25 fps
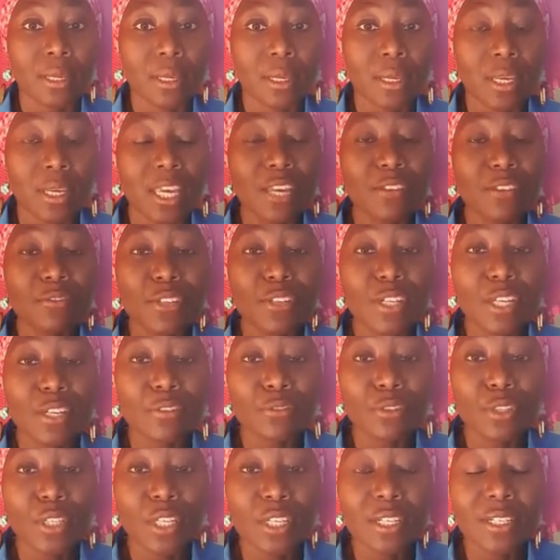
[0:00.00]
Even if
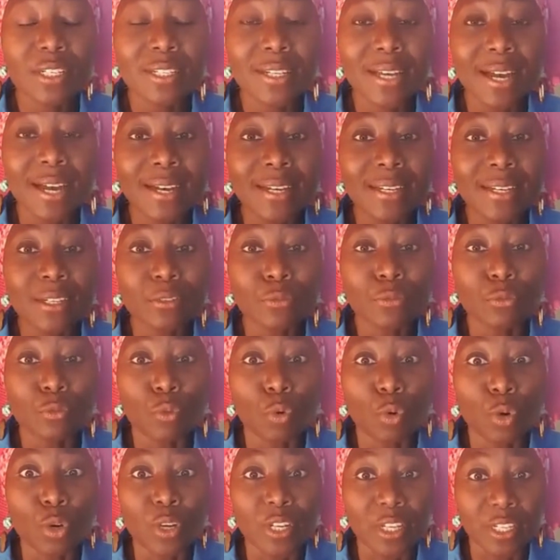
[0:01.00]
you cannot
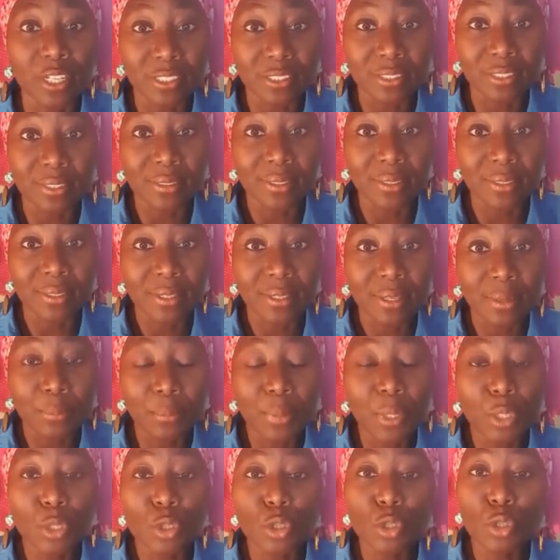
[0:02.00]
afford it,
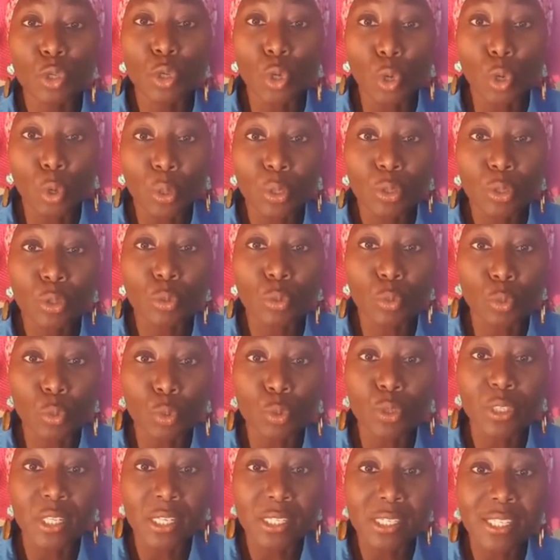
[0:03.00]
but you're going through
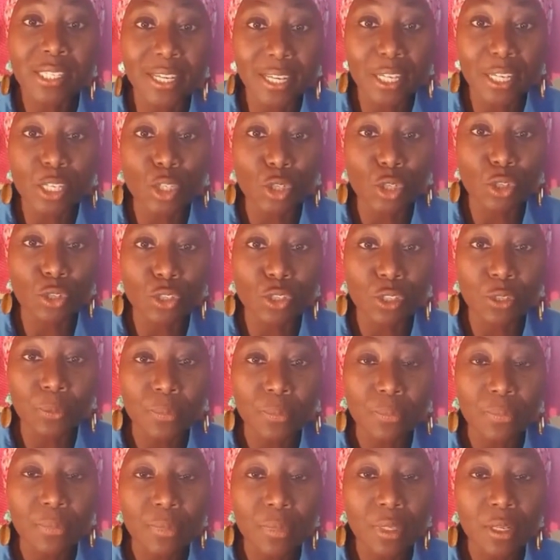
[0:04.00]
these issues,
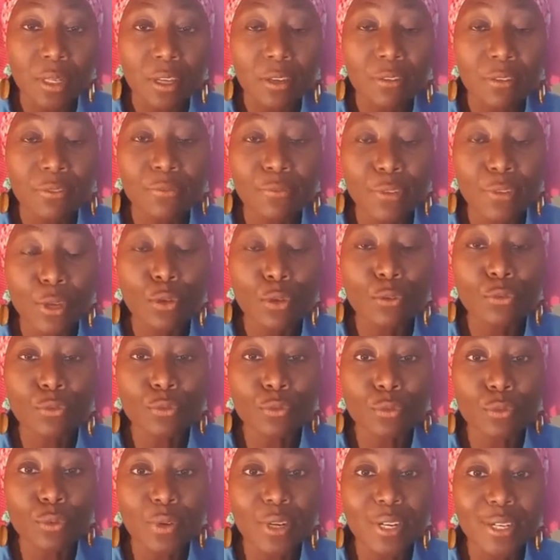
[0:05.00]
feel
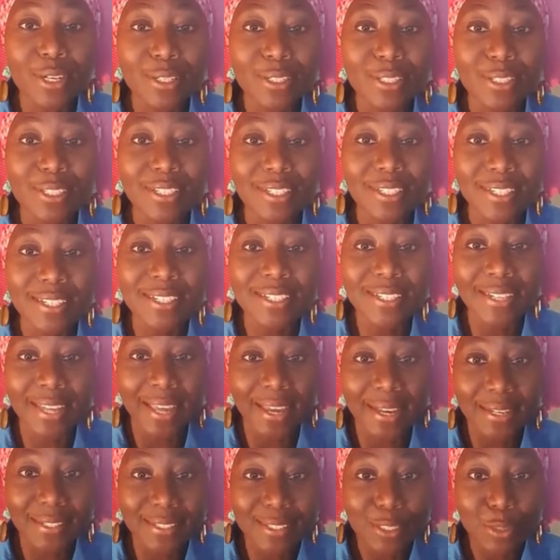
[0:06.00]
free to
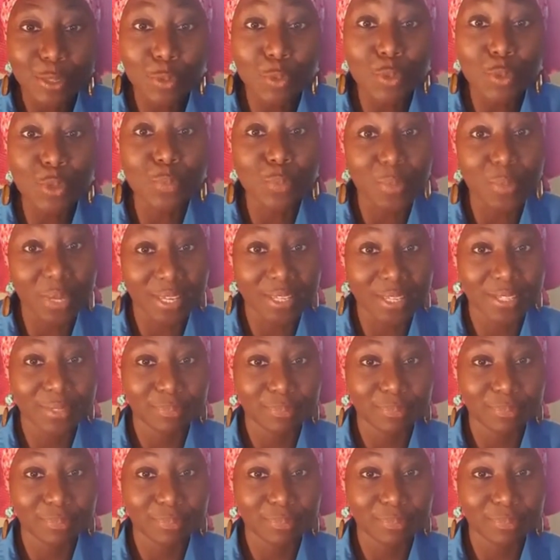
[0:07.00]
connect with me.